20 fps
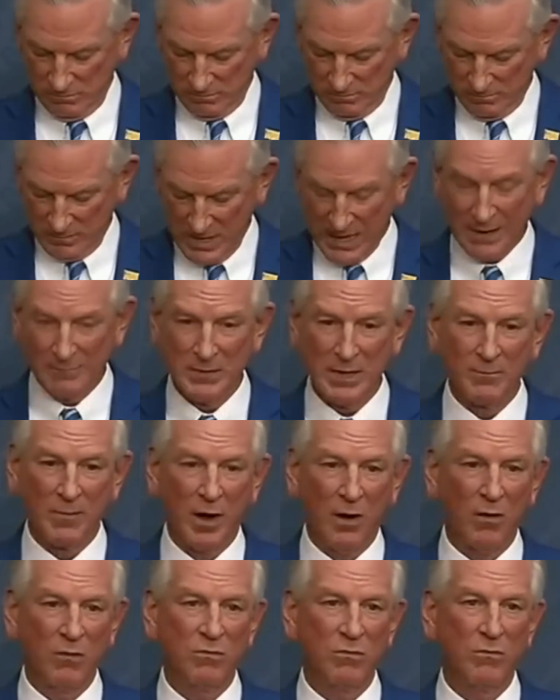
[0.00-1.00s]
by a
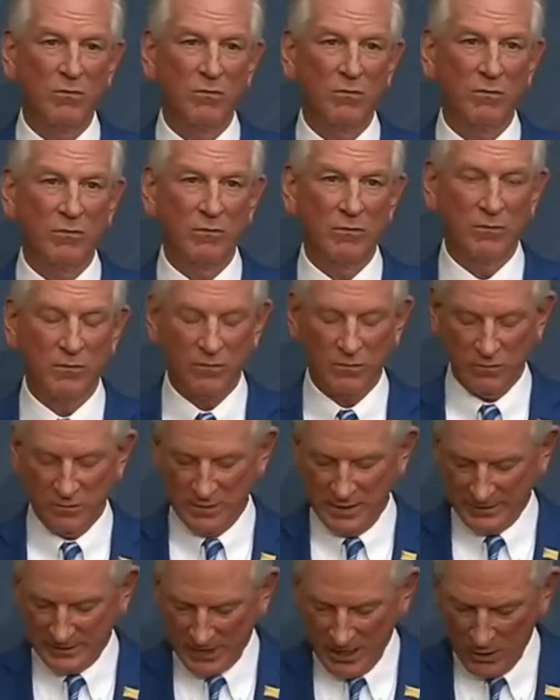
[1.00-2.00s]
memo
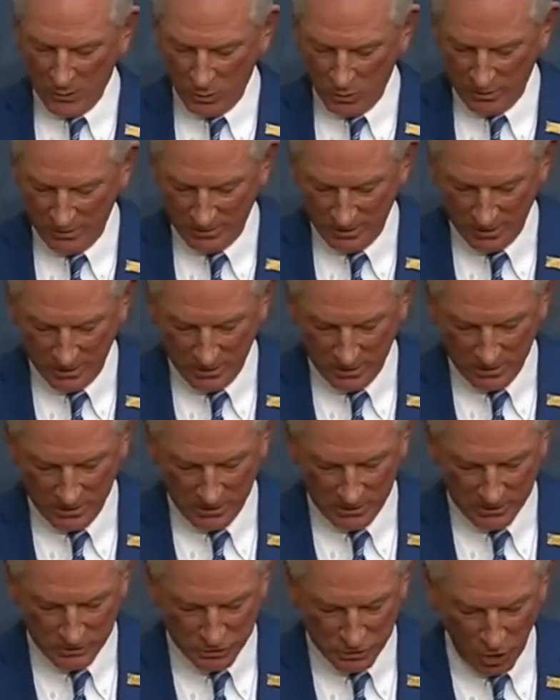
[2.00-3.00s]
that they would
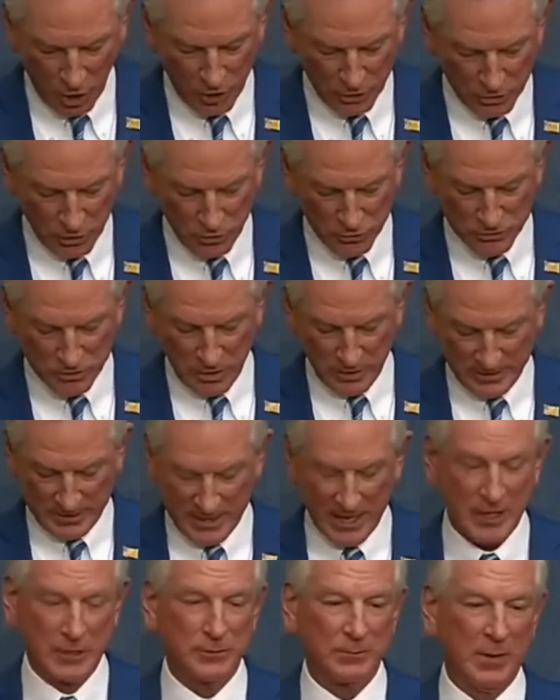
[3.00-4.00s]
start using our
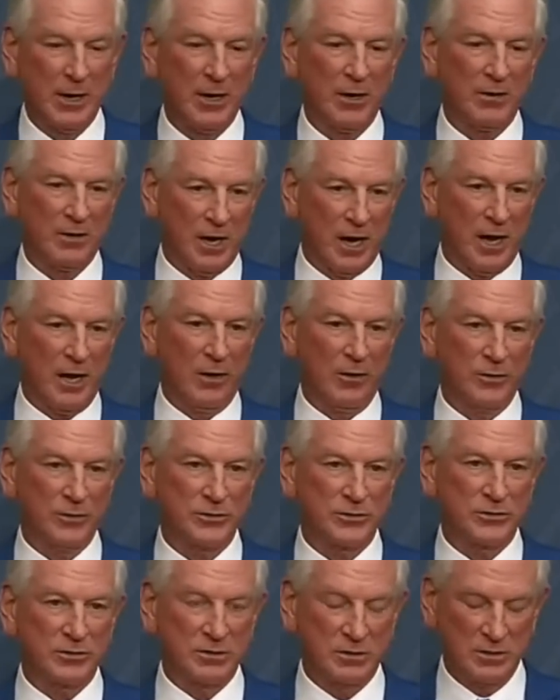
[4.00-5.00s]
taxpayer
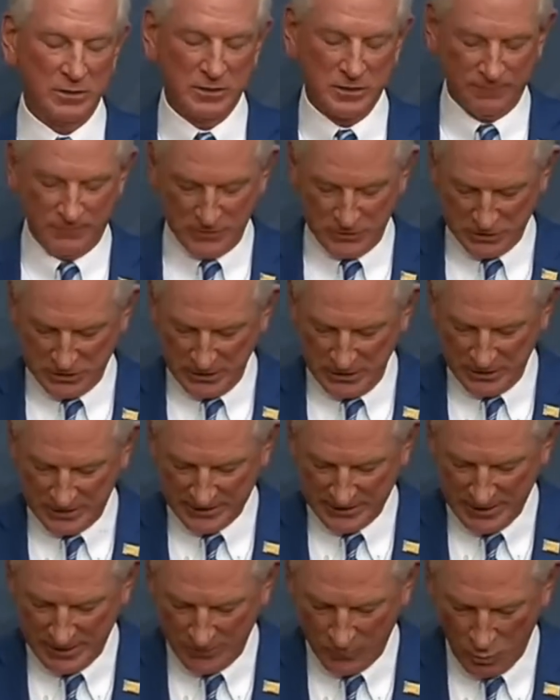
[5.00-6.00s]
dollars to
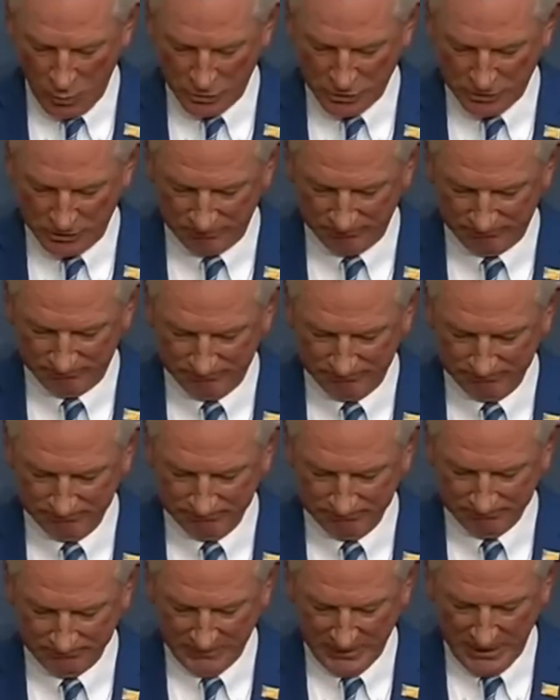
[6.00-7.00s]
facilitate abortion.
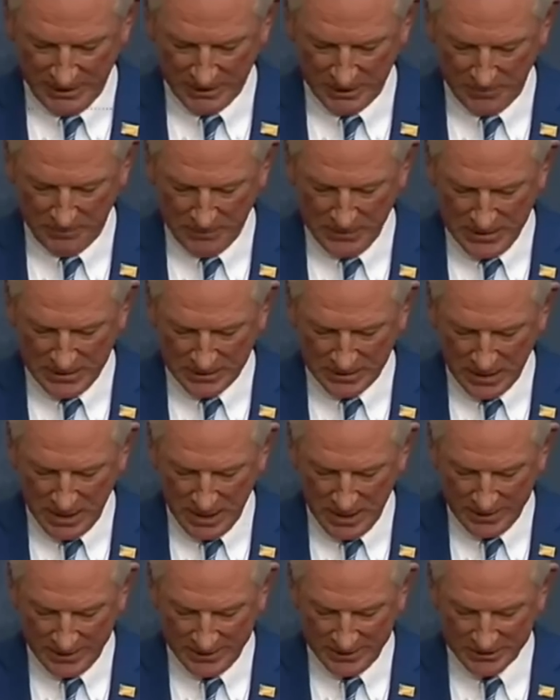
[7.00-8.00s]
The
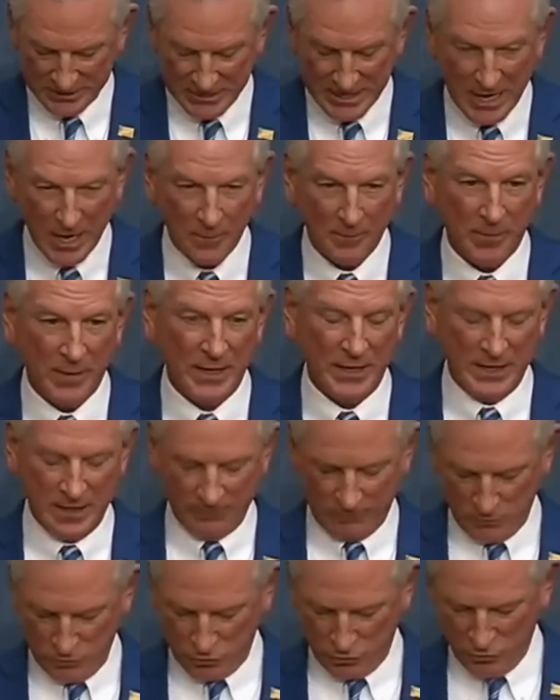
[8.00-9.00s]
Pentagon is now paying
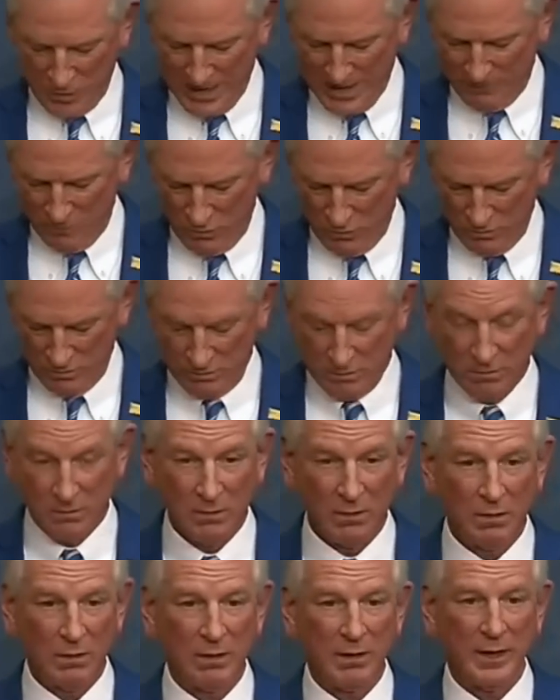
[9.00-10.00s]
for travel
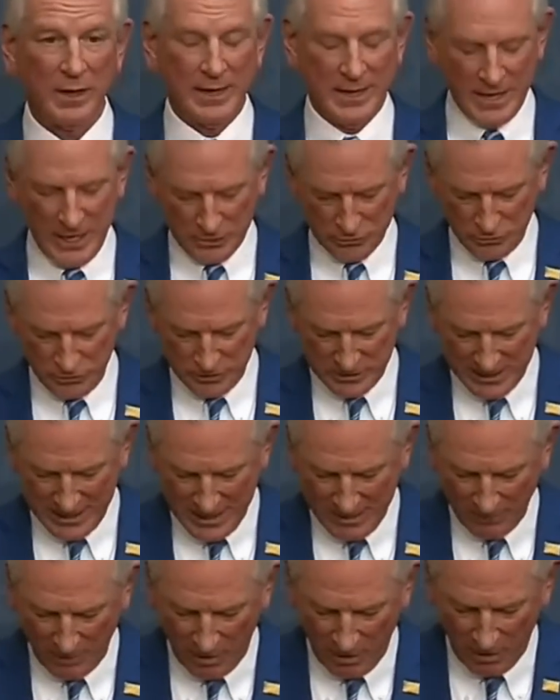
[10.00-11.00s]
and extra
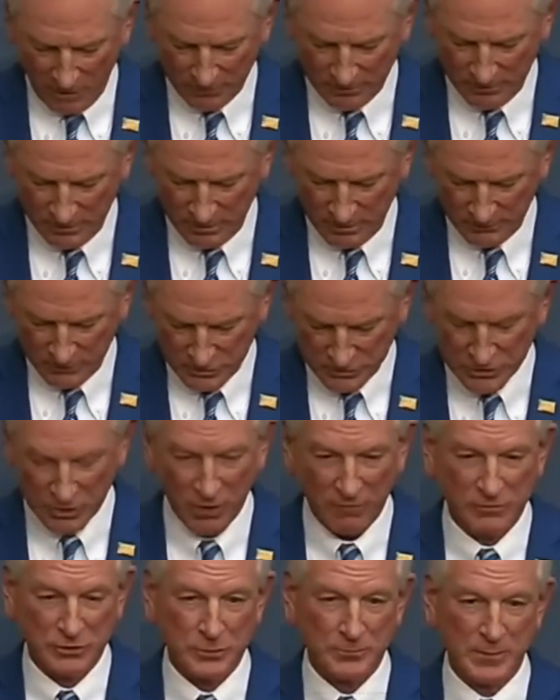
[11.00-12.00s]
time off for
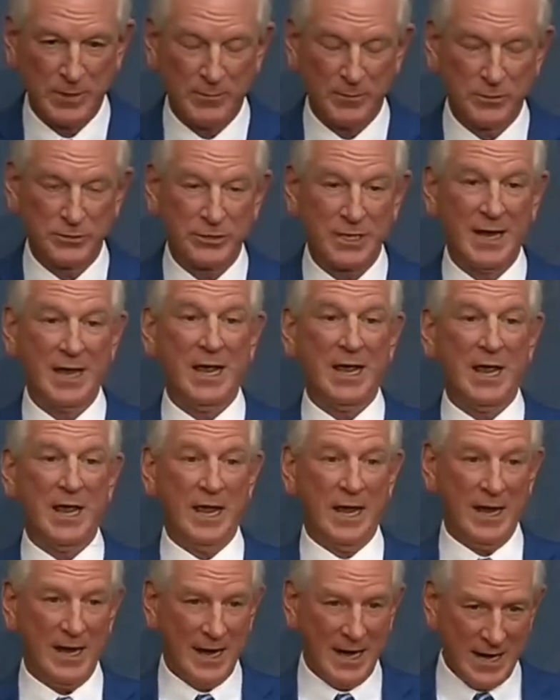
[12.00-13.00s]
service members
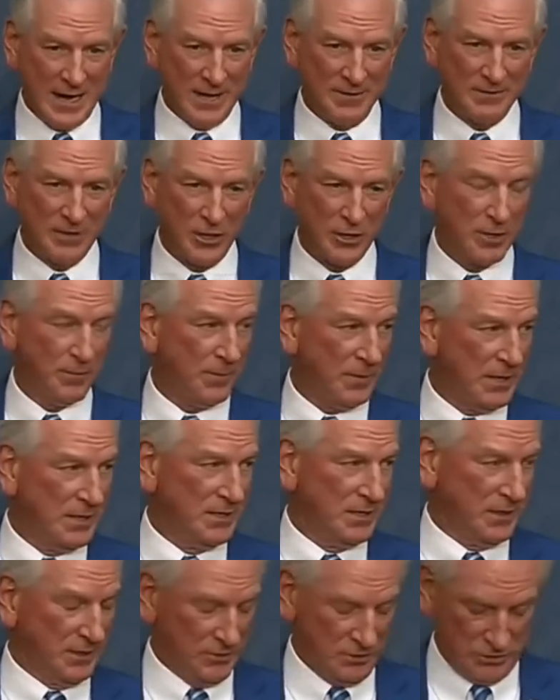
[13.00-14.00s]
and their
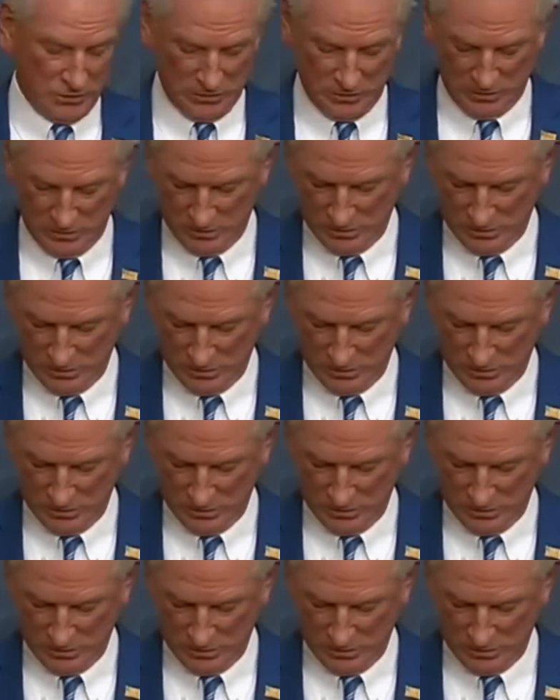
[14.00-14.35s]
dependents